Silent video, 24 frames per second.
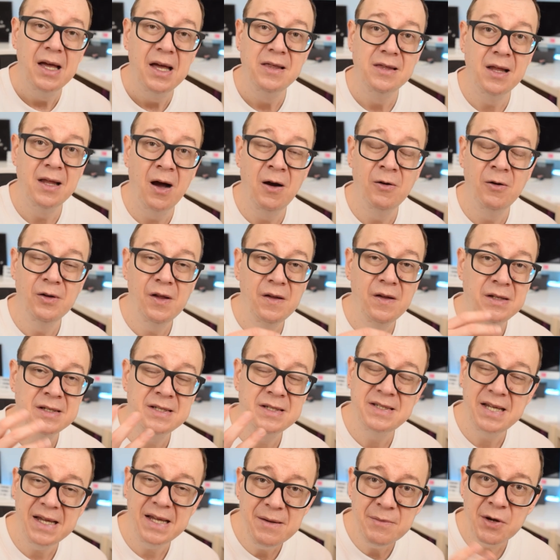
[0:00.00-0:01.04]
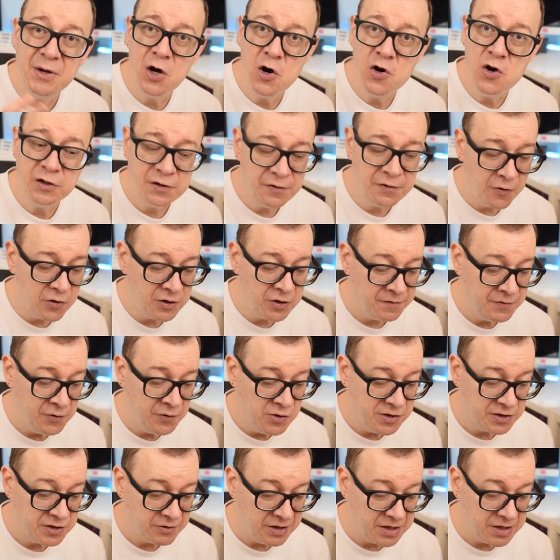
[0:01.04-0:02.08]
Now, the same goes for the
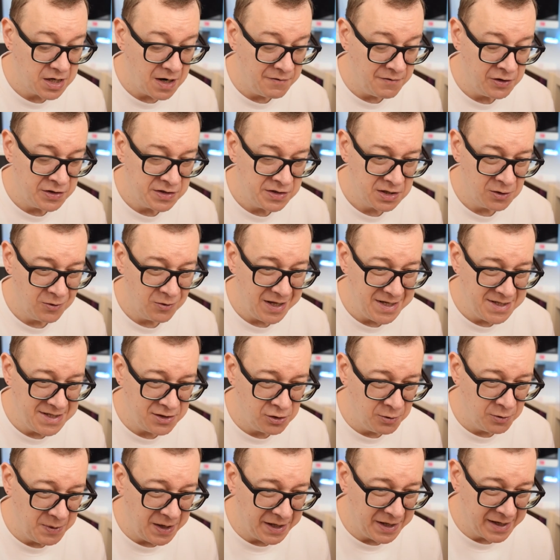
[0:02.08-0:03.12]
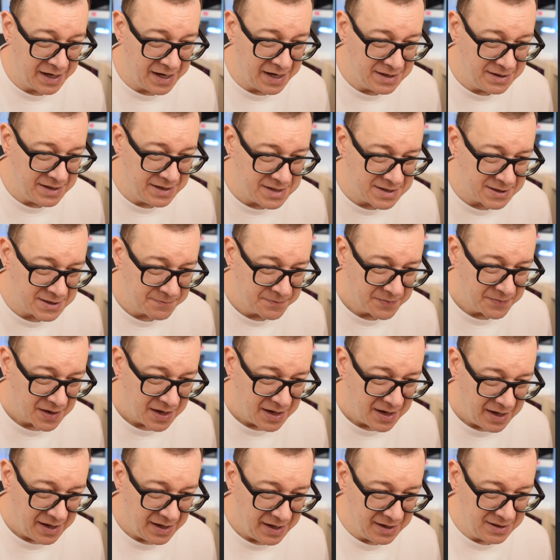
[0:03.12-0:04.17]
full screen cover. So let's duplicate this
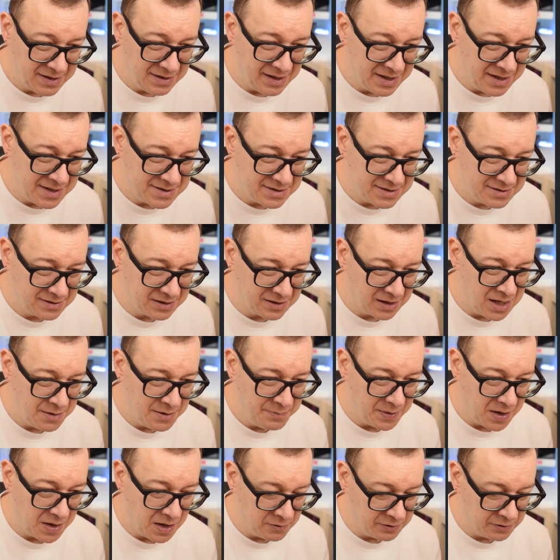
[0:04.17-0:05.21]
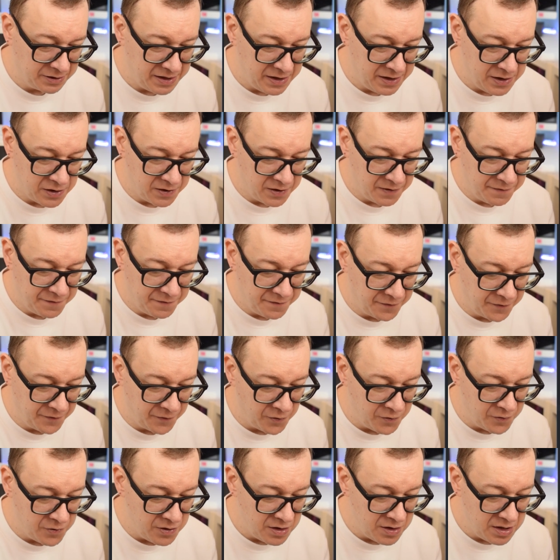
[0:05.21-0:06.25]
and let's type out here
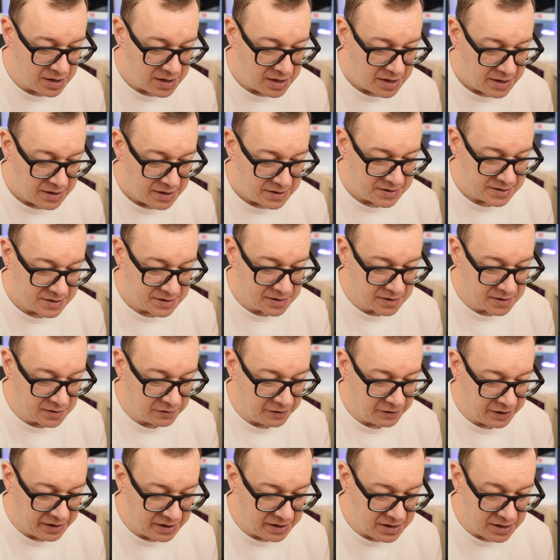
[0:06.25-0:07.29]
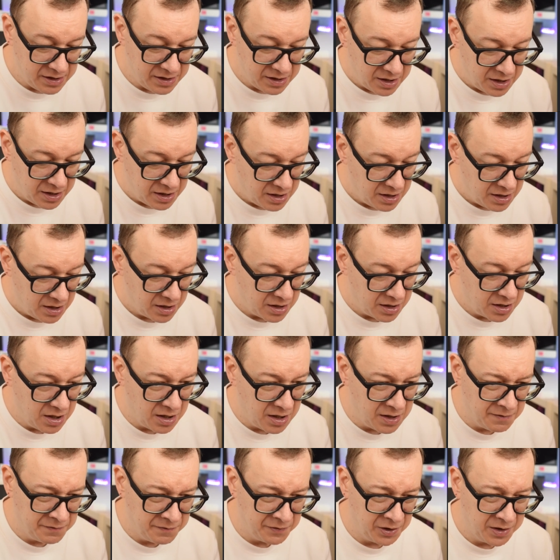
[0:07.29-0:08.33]
full screen
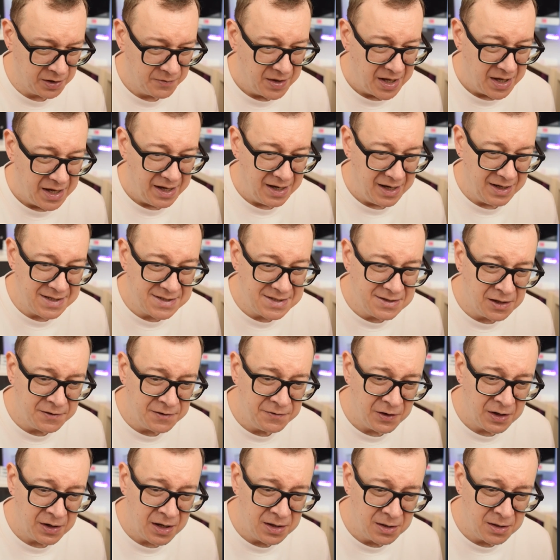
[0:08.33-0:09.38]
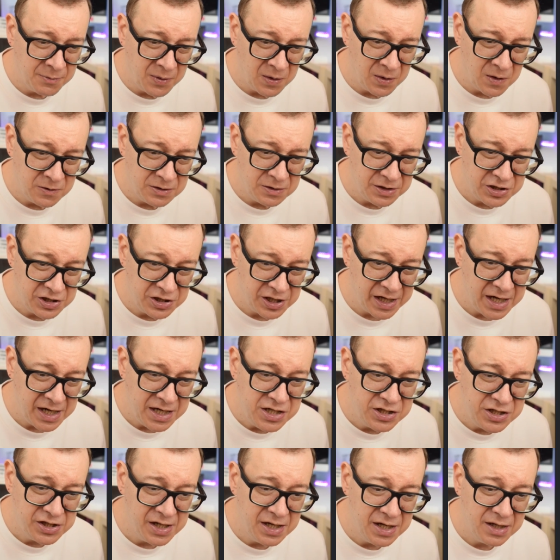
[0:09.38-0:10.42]
cover. And let's not forget about
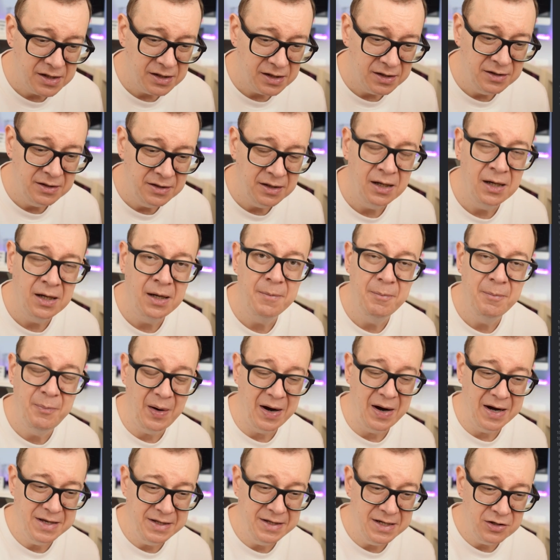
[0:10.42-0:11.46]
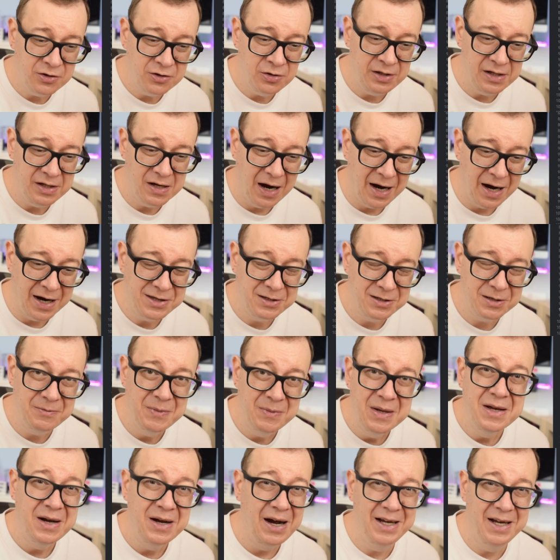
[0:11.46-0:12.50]
changing the binding to the item.
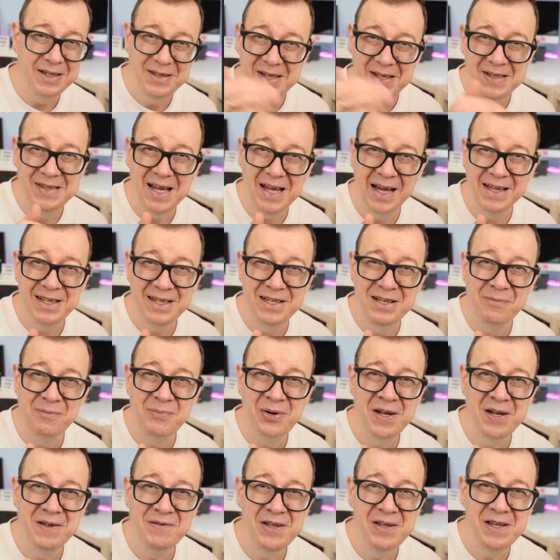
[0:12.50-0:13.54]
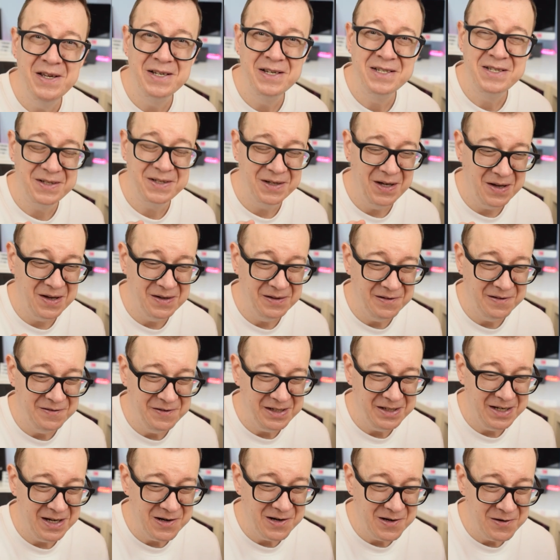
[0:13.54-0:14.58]
I did that in the previous uh,
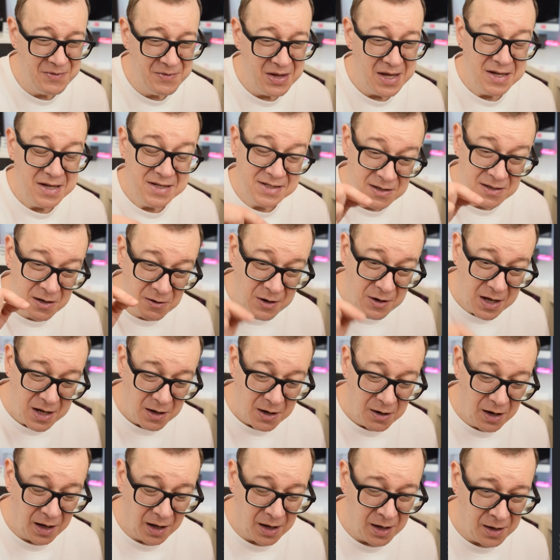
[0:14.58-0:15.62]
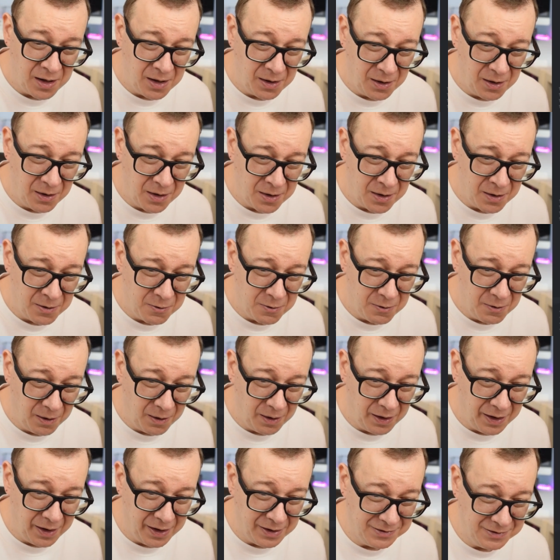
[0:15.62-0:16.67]
video. So uh, uh,
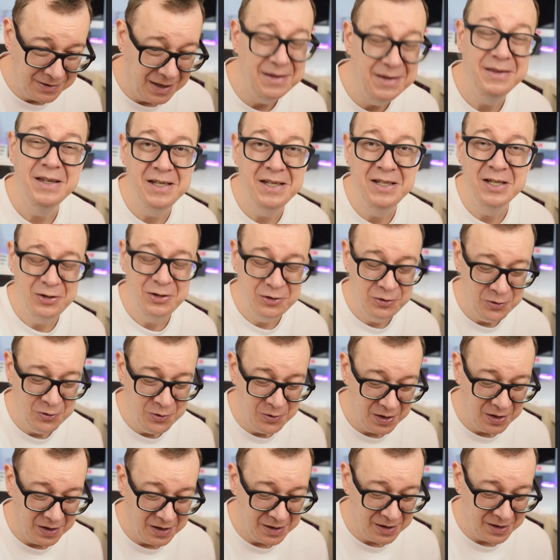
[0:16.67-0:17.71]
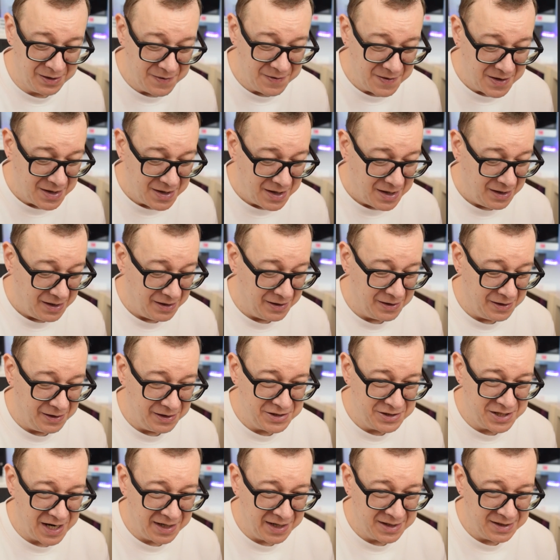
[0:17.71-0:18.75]
I, I needed to uh, uh,
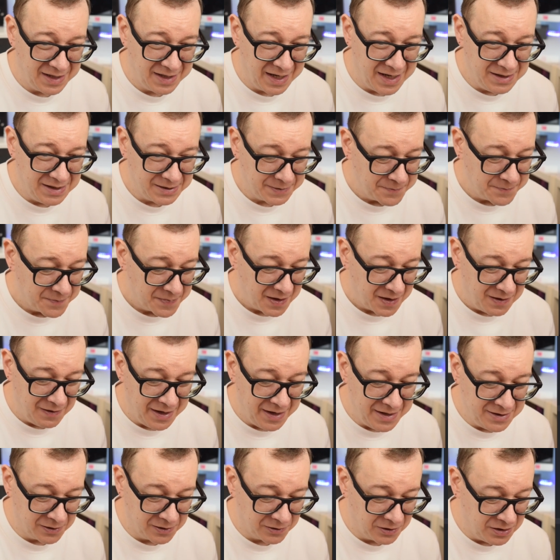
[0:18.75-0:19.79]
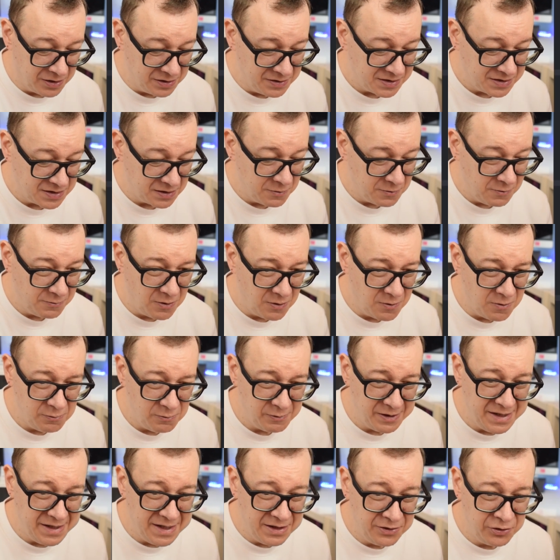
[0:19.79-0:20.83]
check that later on. So all
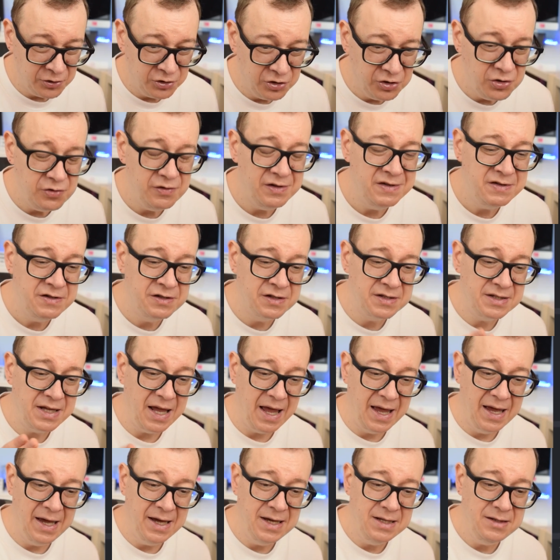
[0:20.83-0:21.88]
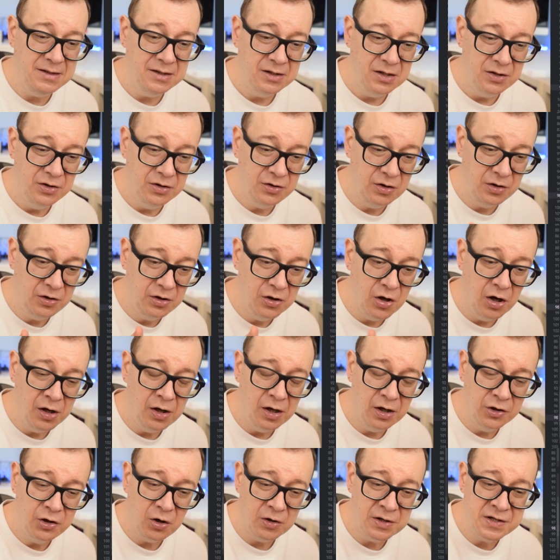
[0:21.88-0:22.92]
we need to do is just add the
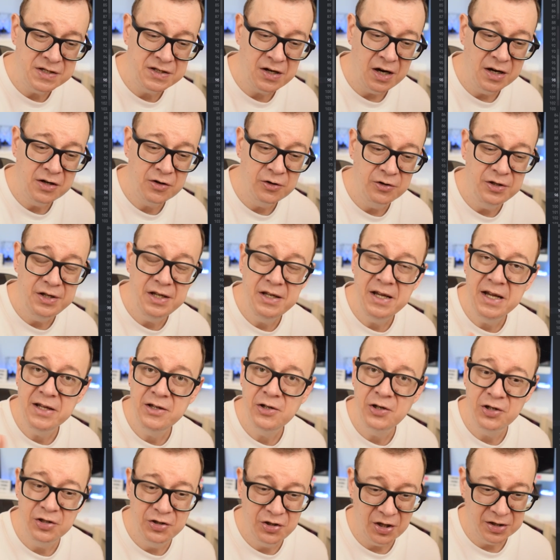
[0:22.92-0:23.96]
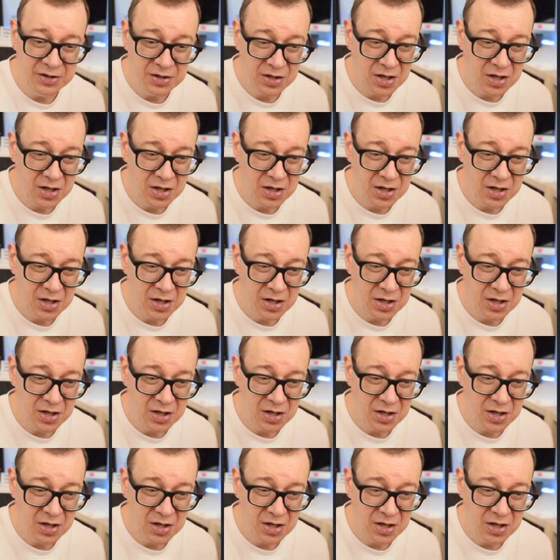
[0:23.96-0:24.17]
dollar sign coordinator dot